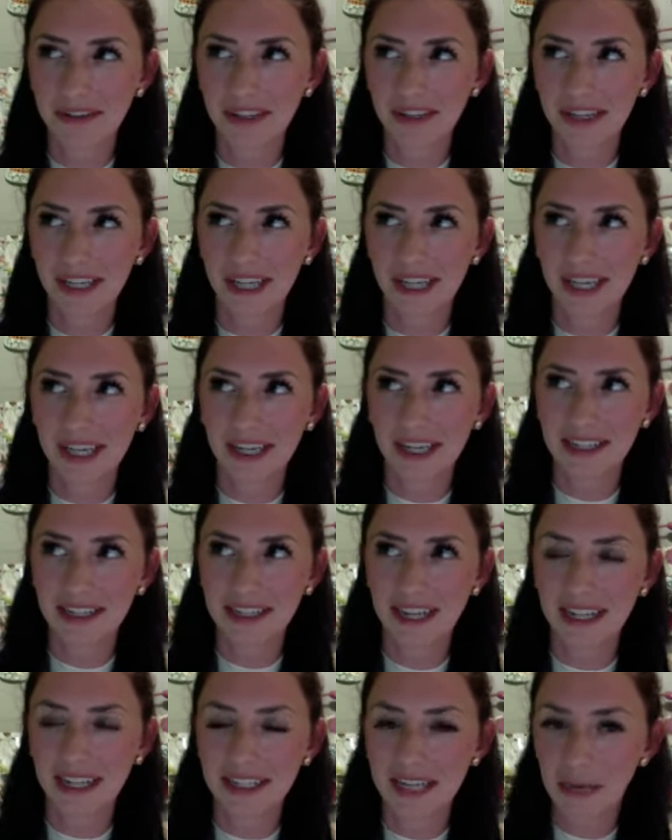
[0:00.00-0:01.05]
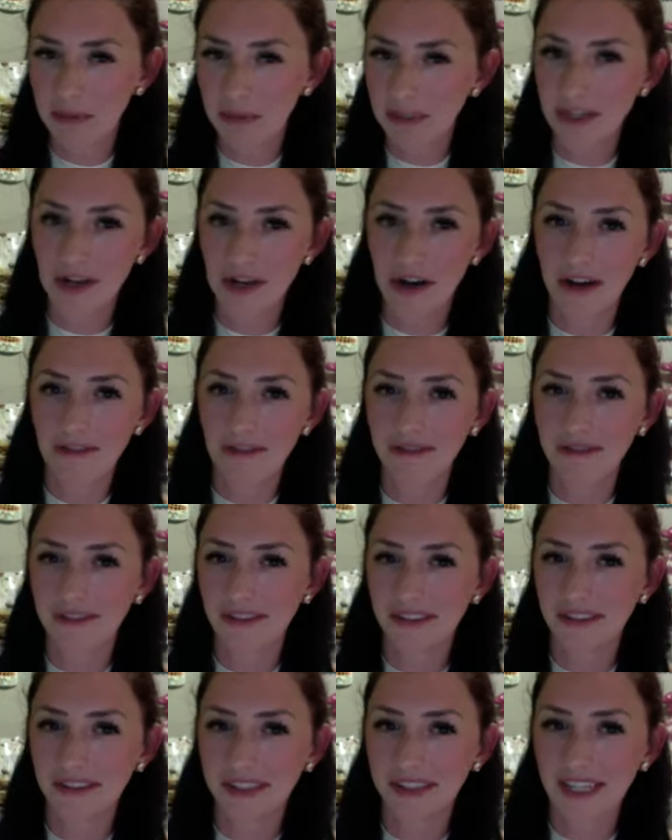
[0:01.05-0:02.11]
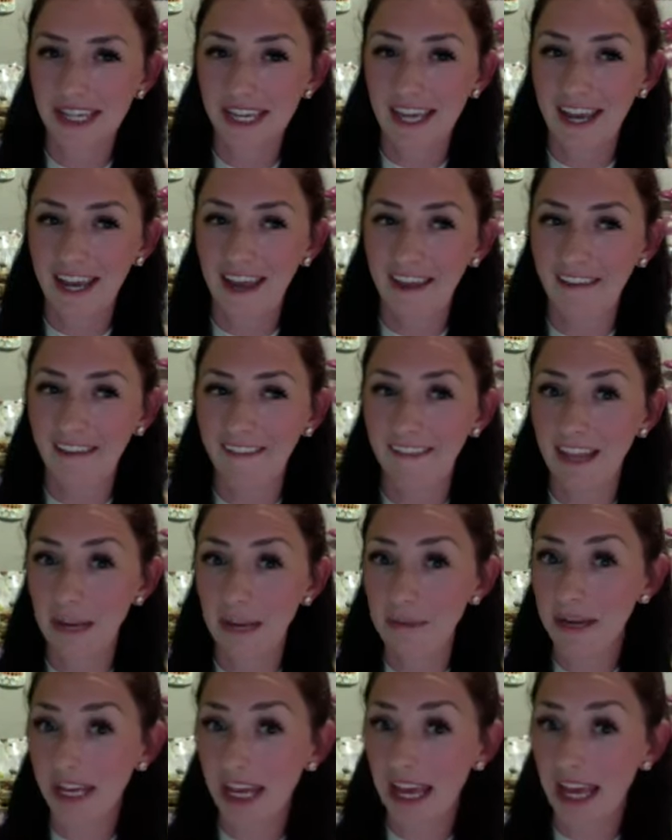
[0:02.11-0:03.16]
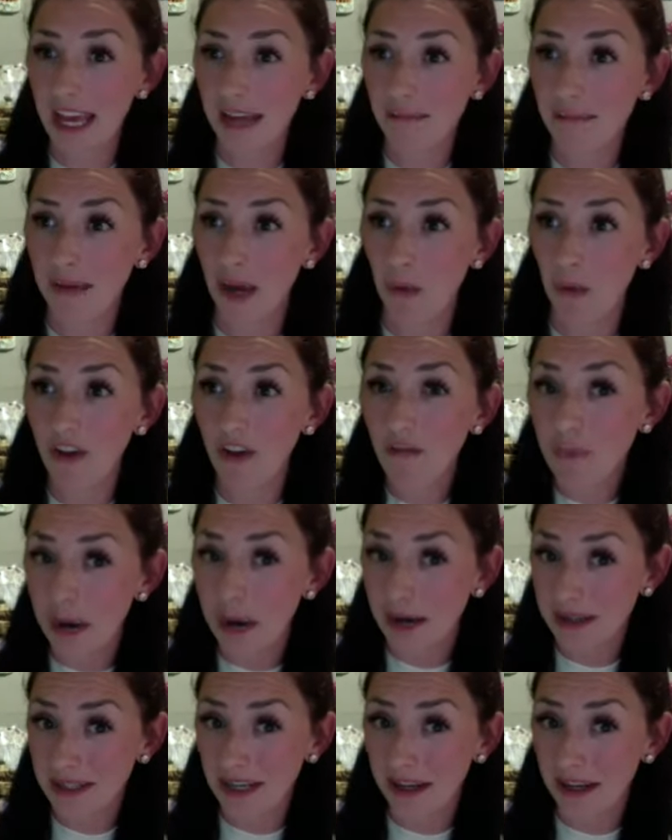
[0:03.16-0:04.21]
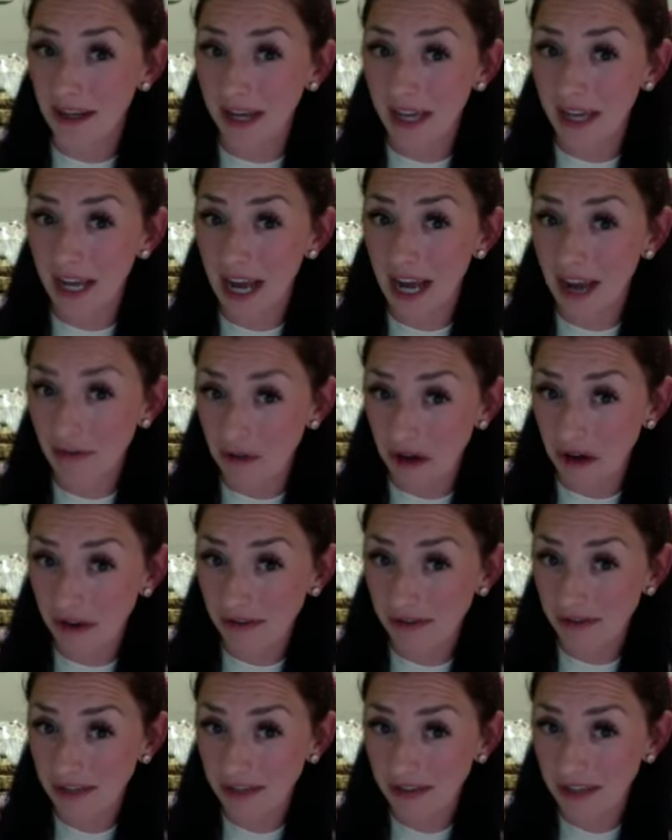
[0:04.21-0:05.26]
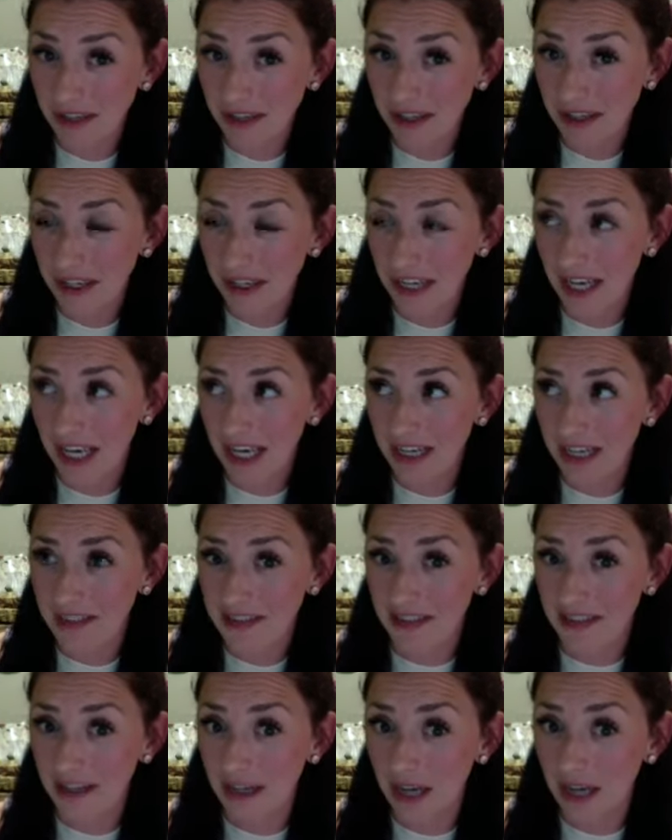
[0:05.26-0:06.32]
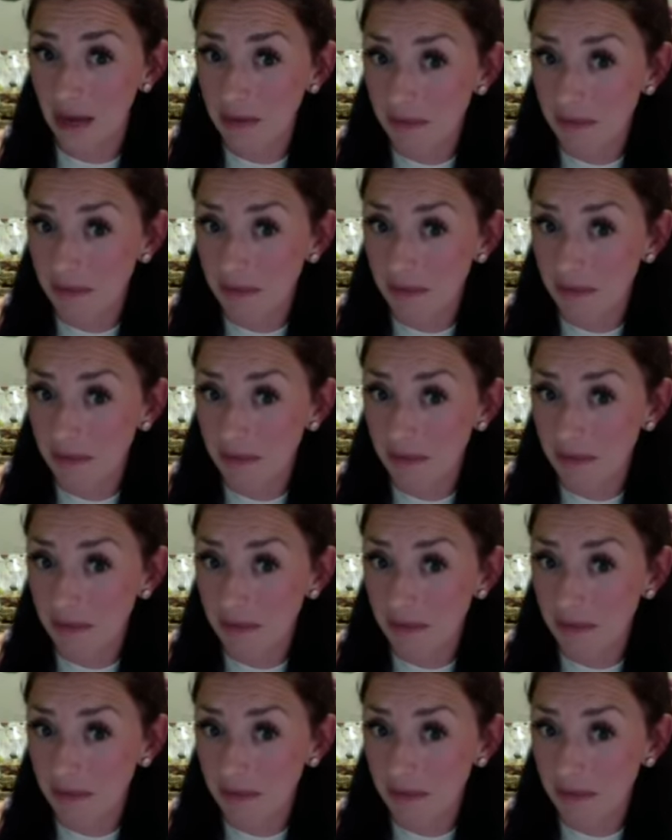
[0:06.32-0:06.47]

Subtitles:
and get 10% off. And then I'm going to get my whiff box that I like at half off. And it's going to come to